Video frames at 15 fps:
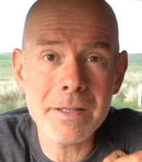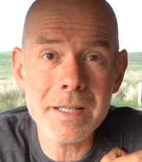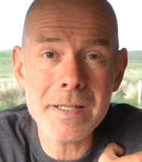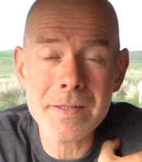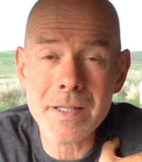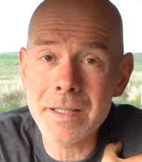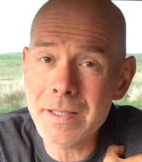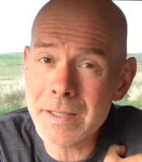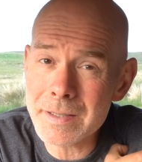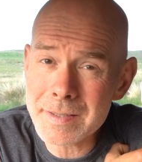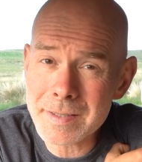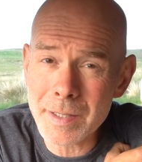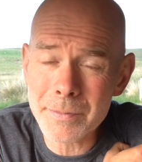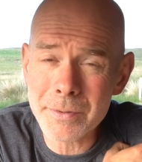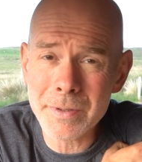is a little
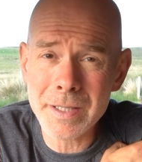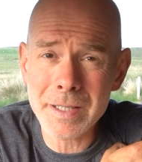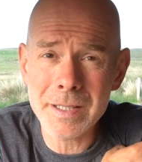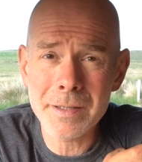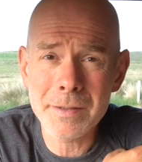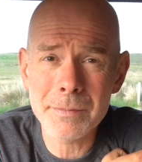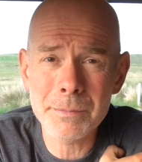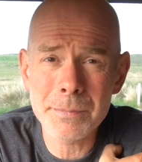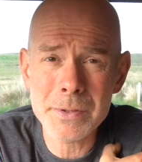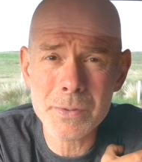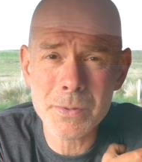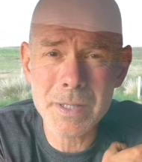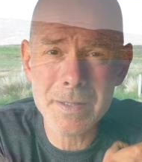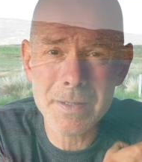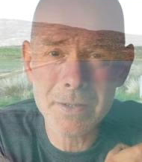summary
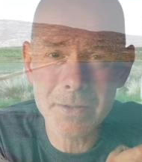between the